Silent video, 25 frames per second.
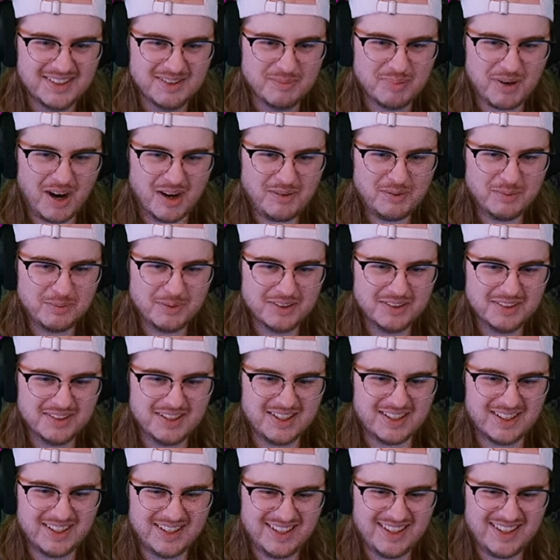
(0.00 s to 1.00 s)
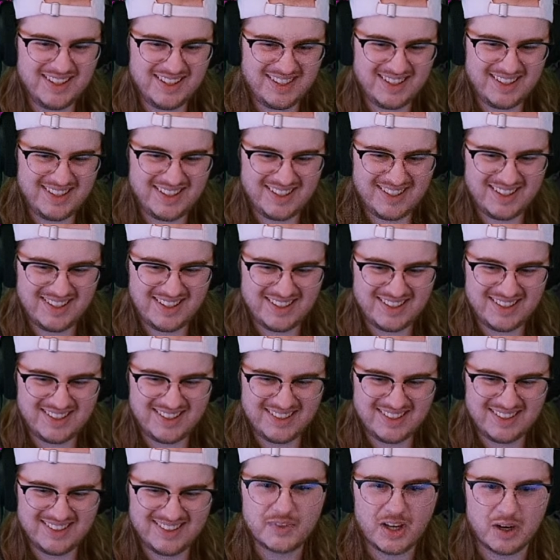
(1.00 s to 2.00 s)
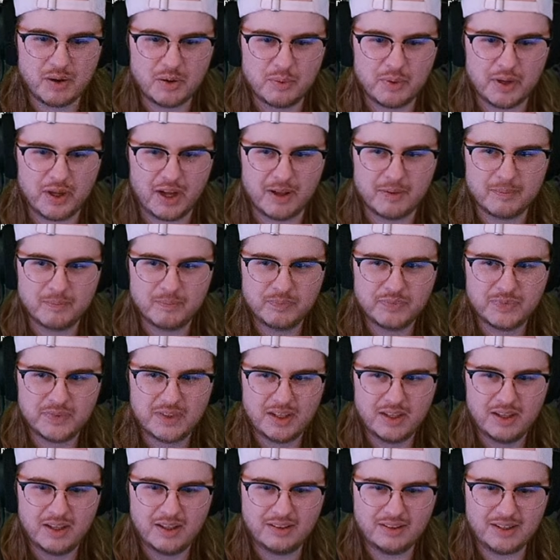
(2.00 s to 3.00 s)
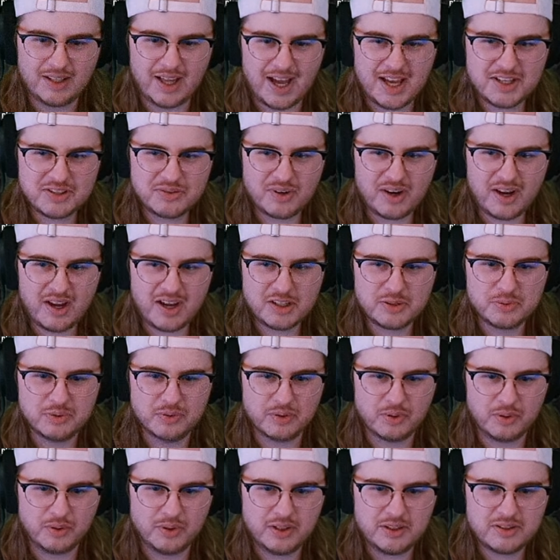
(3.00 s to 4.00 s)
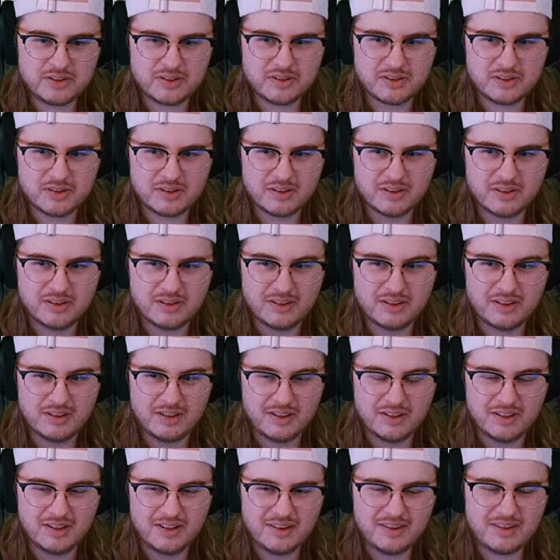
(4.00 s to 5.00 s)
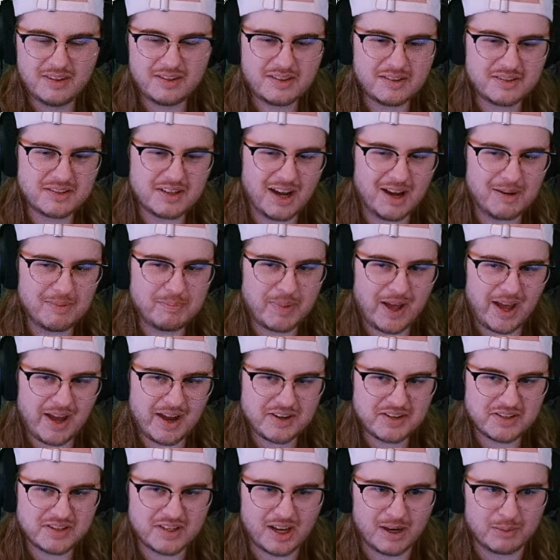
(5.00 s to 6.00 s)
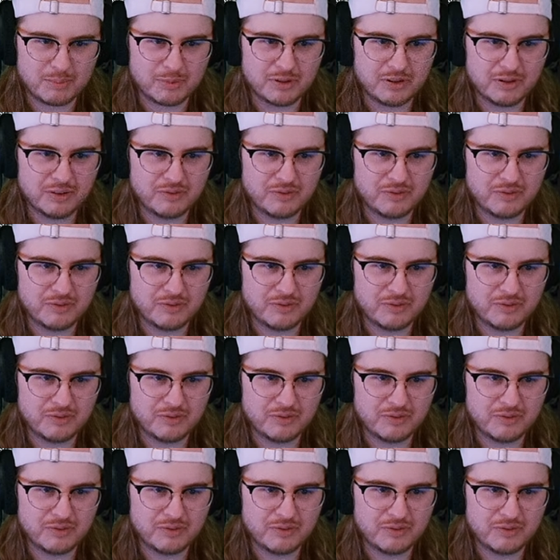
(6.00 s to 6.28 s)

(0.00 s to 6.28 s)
Probably. All right, what we got? Lazrags, we roll this. This is not Backstabber.